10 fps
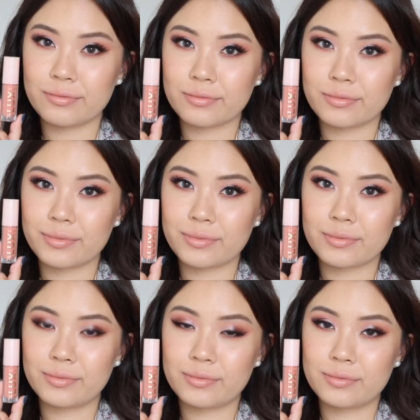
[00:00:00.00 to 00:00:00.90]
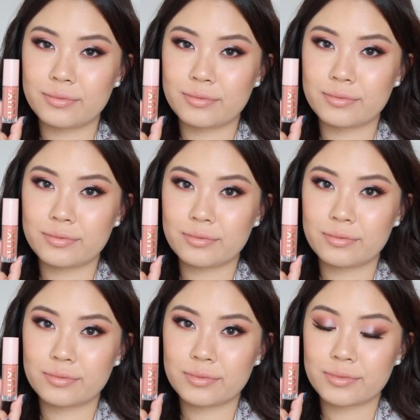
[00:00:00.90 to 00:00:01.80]

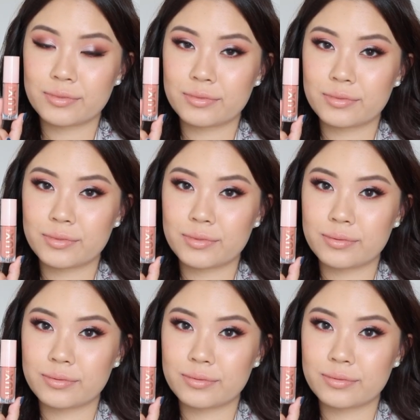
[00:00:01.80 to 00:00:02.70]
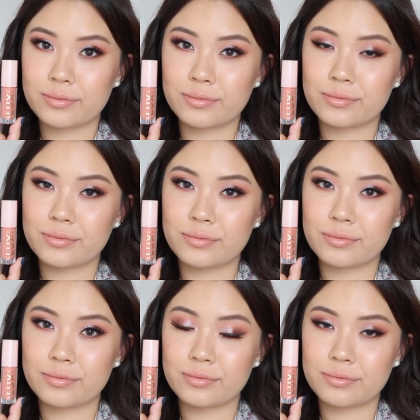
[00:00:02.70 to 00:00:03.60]

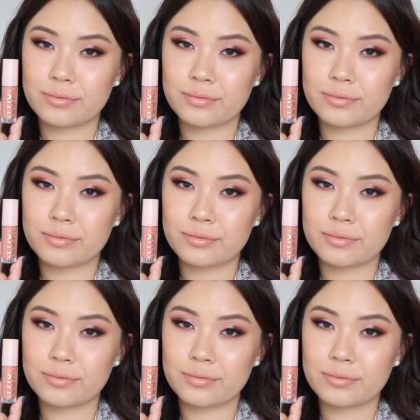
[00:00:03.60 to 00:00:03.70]
[no speech]